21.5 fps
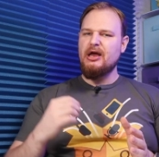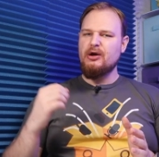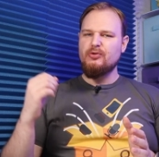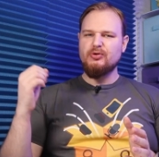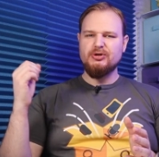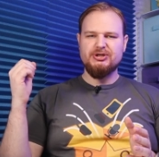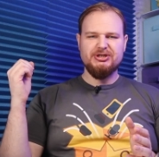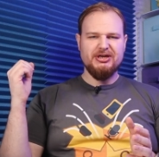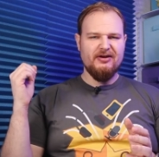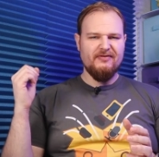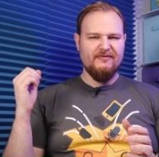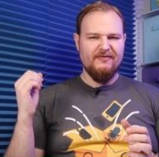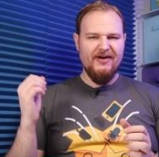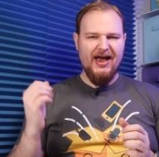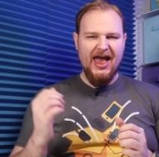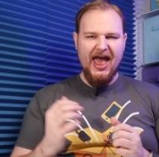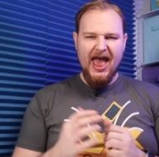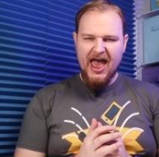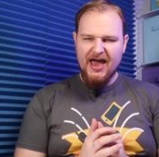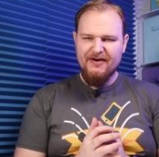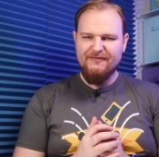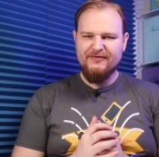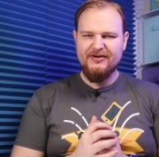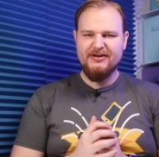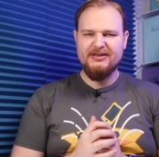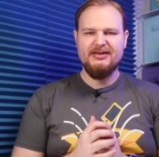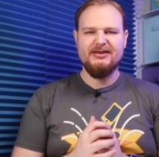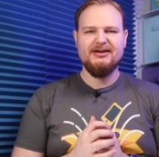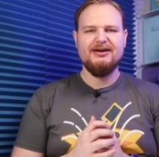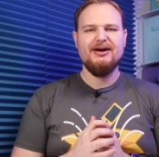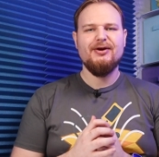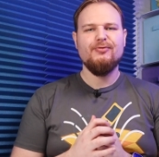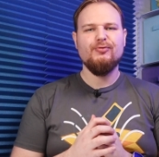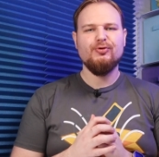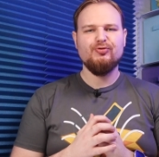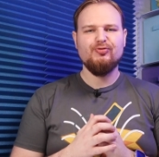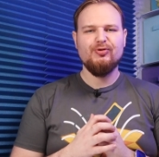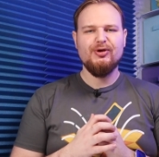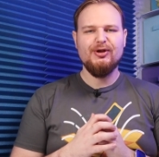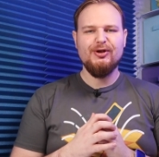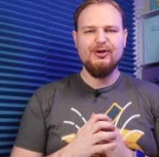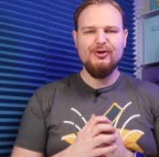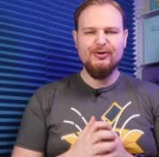which have everything what
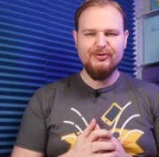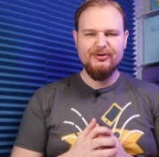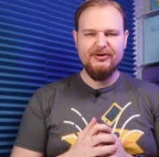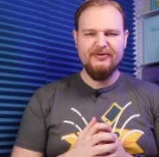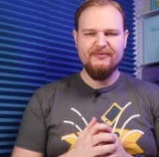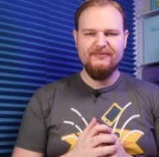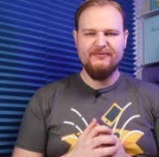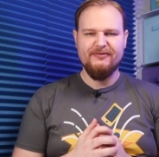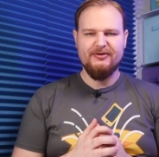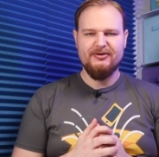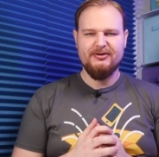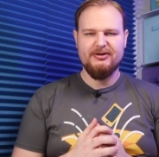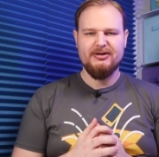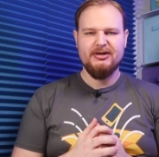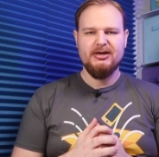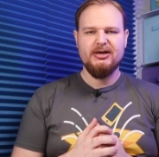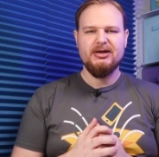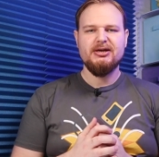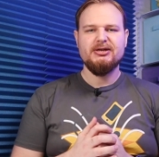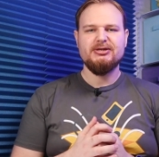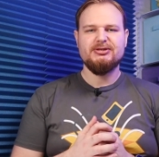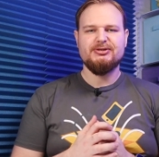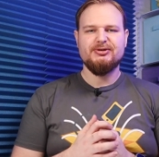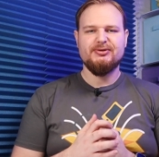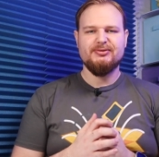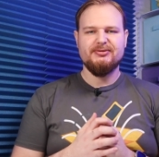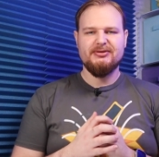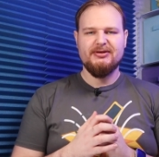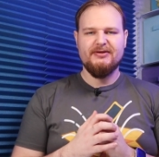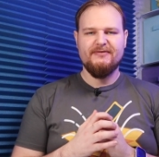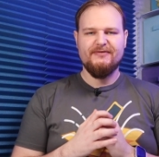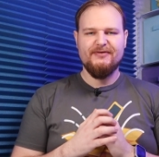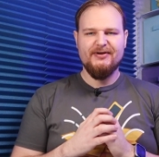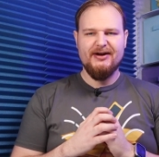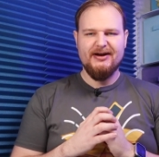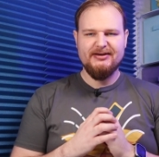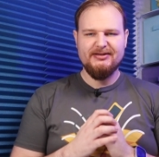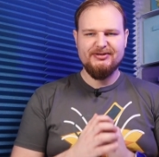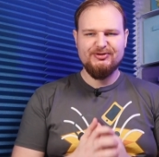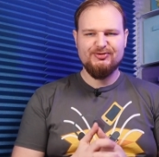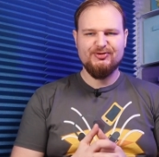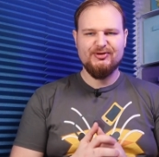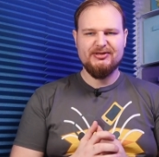we're looking for. So if you are
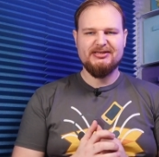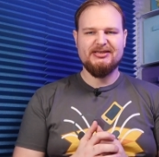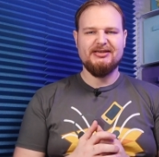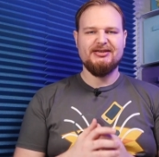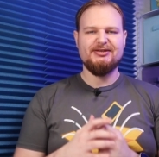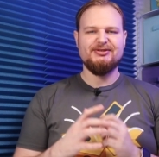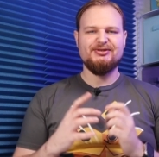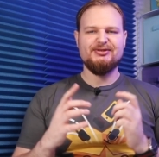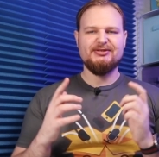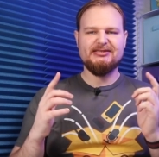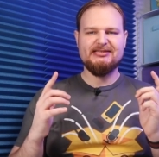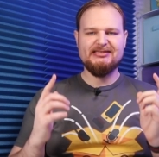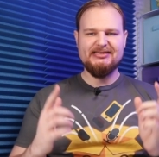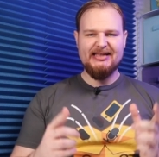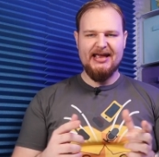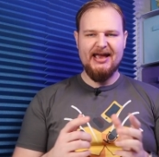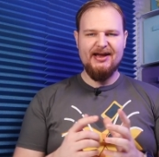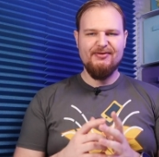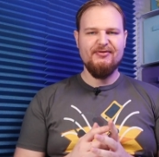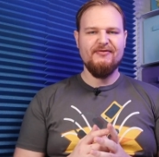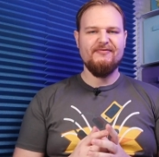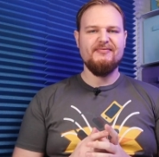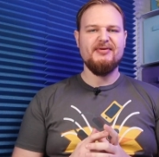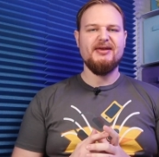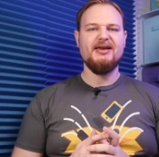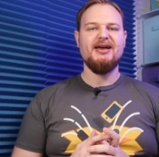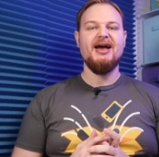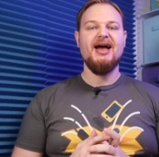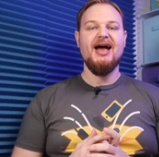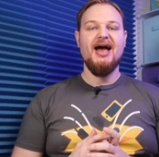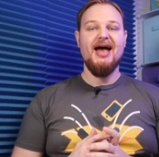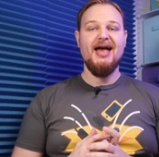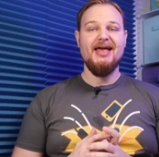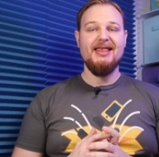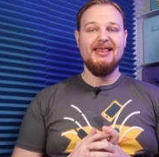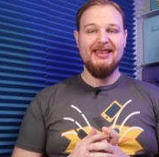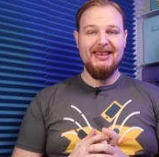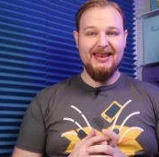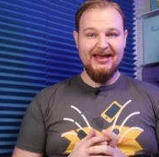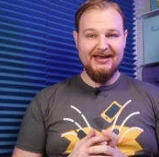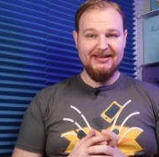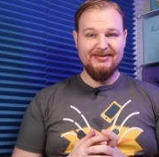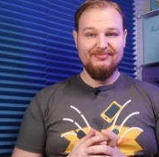interested, just stay with me
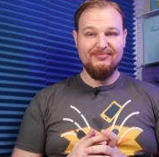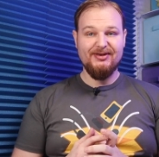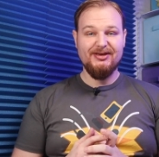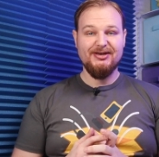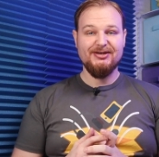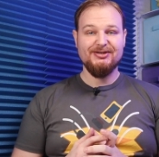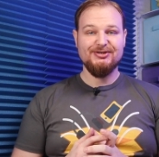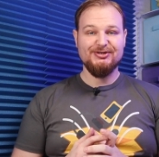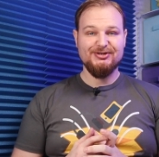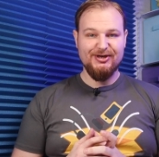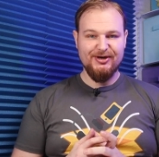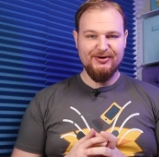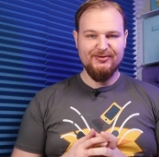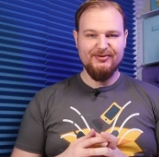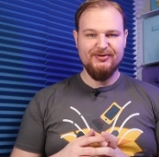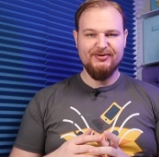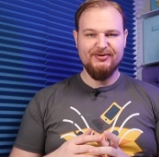and let me show